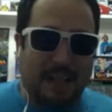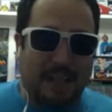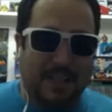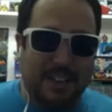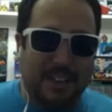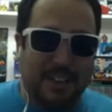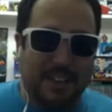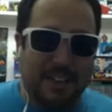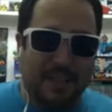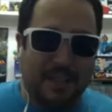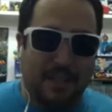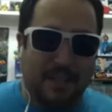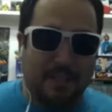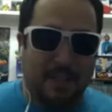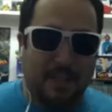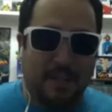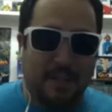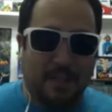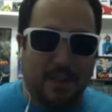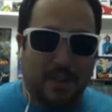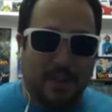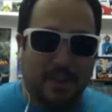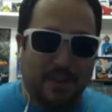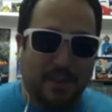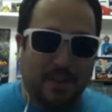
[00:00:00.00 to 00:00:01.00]
I remember you
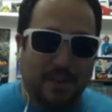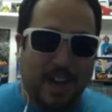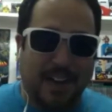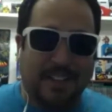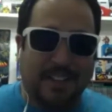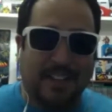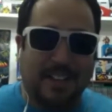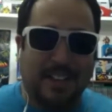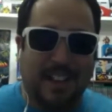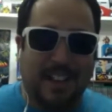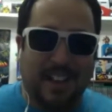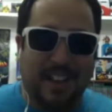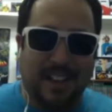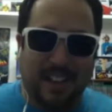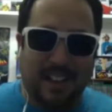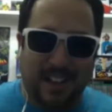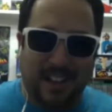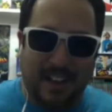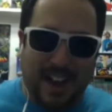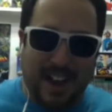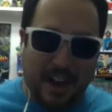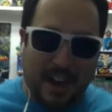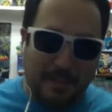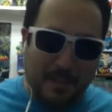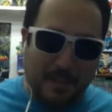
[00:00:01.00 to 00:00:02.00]
had to I
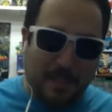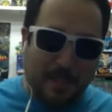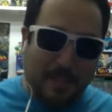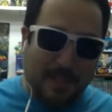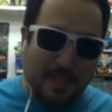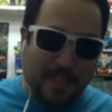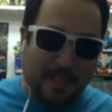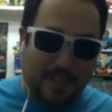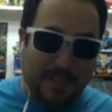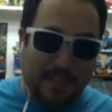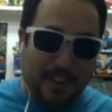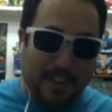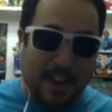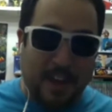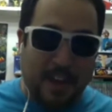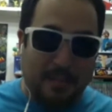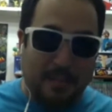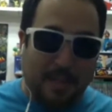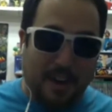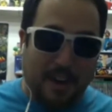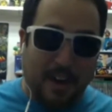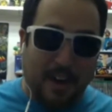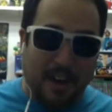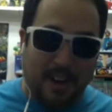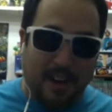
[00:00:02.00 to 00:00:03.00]
remember the thing I
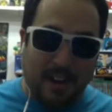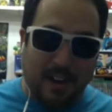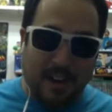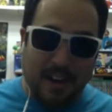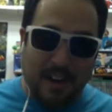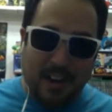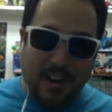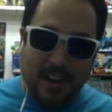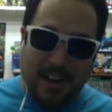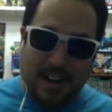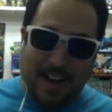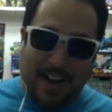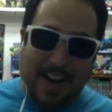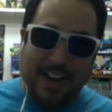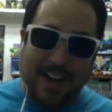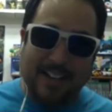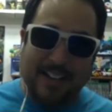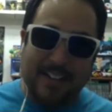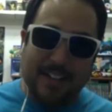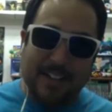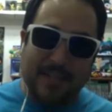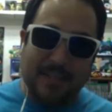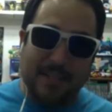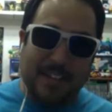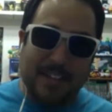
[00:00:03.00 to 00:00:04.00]
bought, I had to
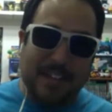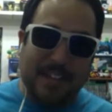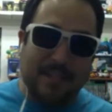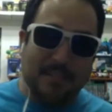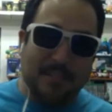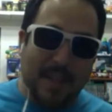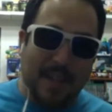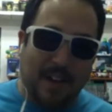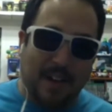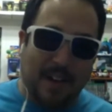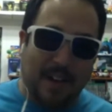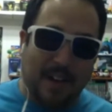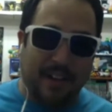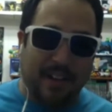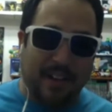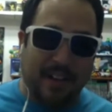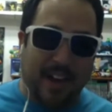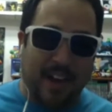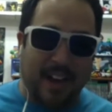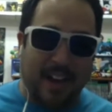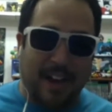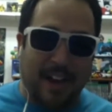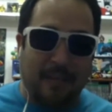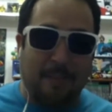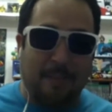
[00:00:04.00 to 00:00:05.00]
email the guy a
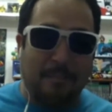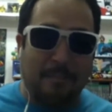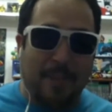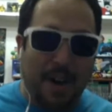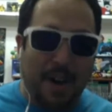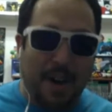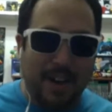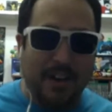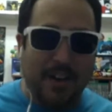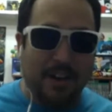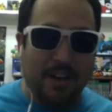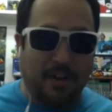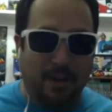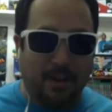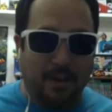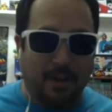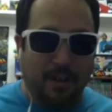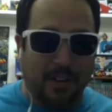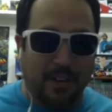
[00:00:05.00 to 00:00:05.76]
money order.